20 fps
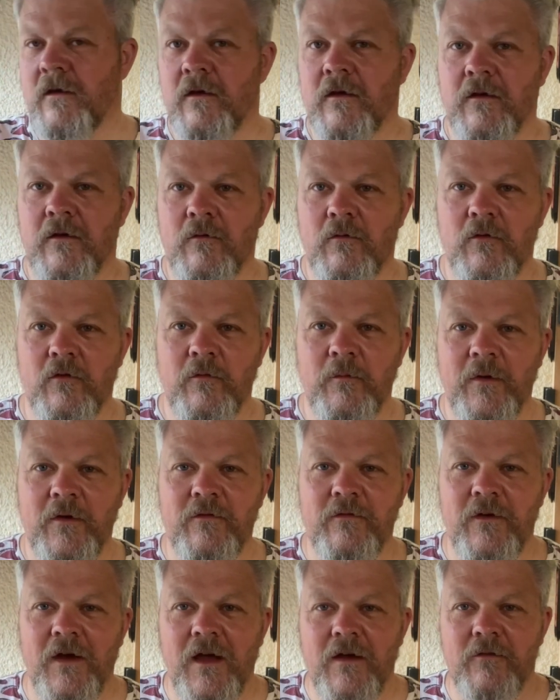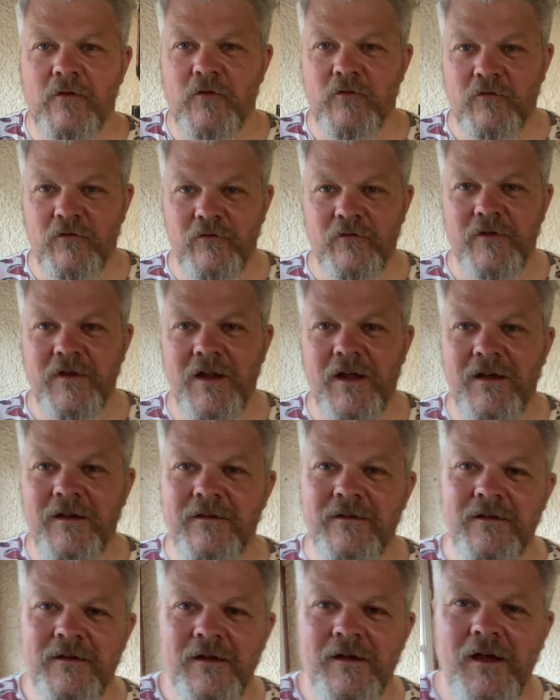5:15 on a Sunday
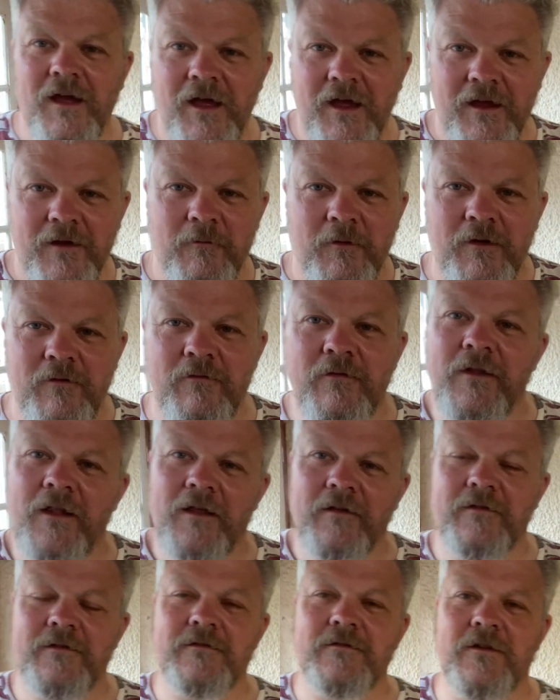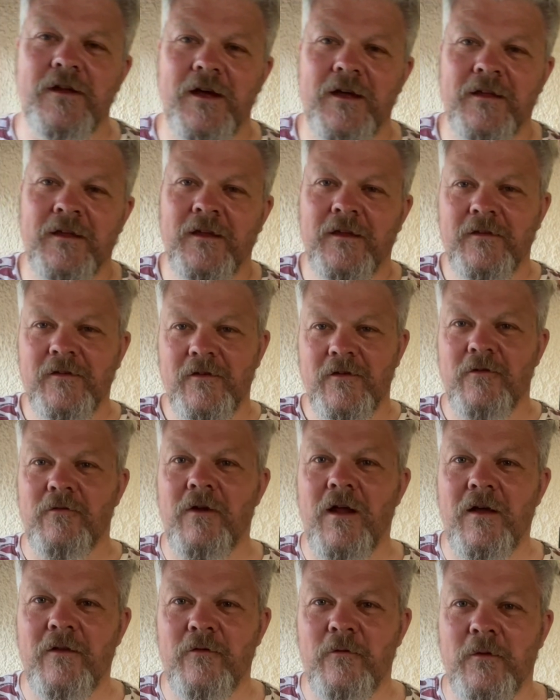night, I ain't waiting for that to dry to go
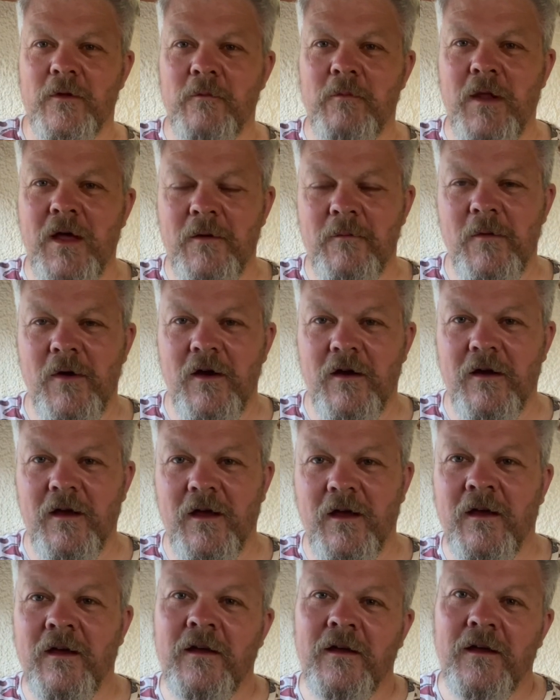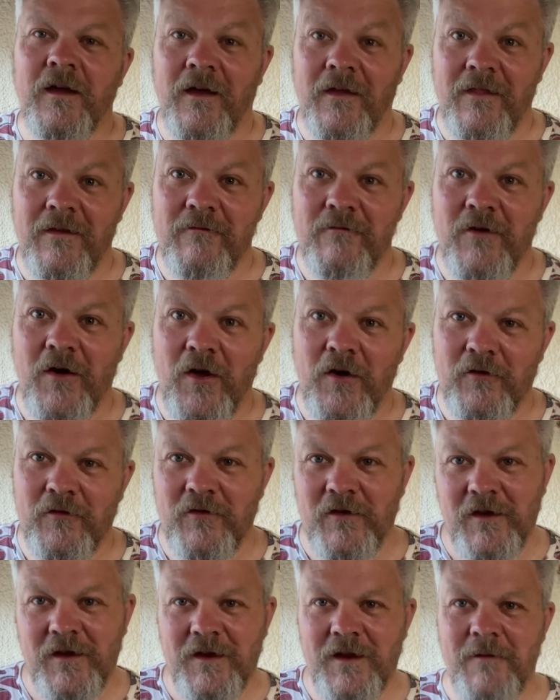around it with a black marker and then varnish
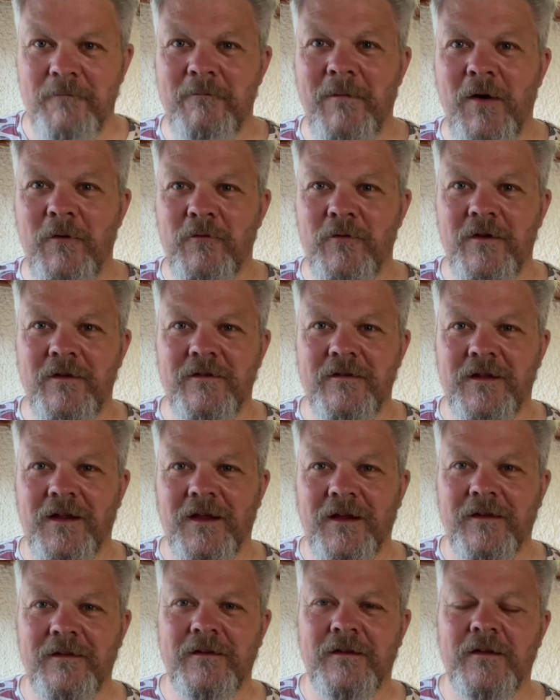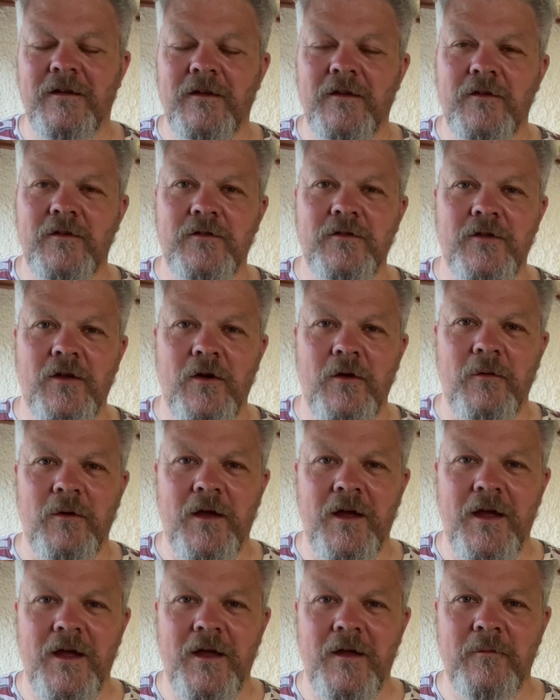it and then mount it tonight. So
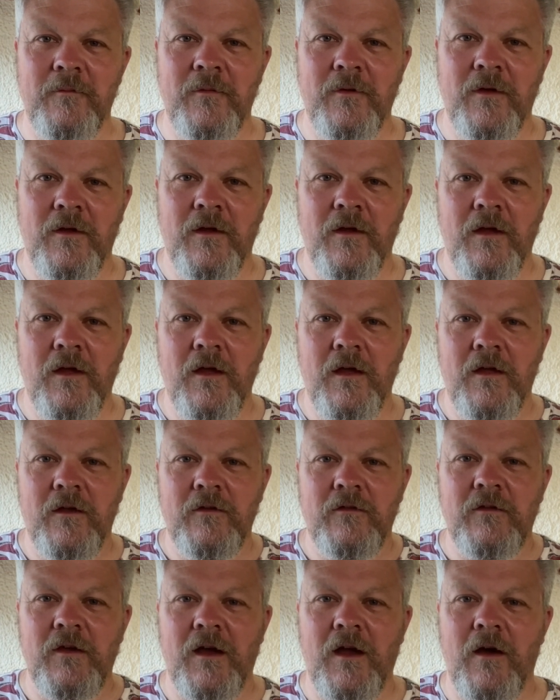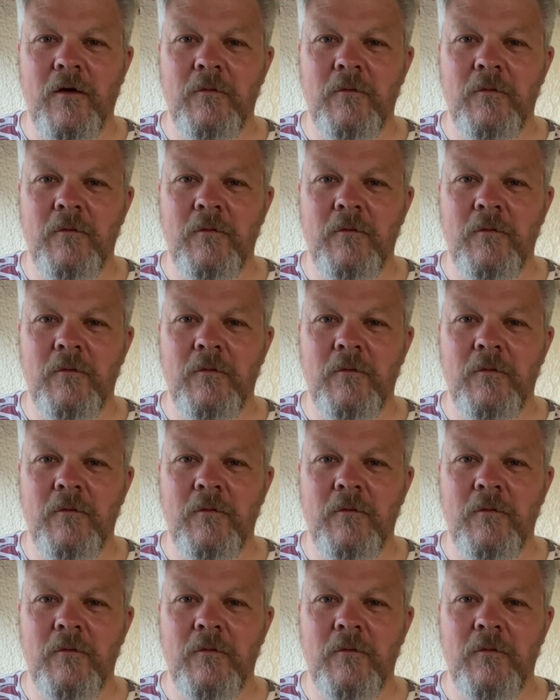check out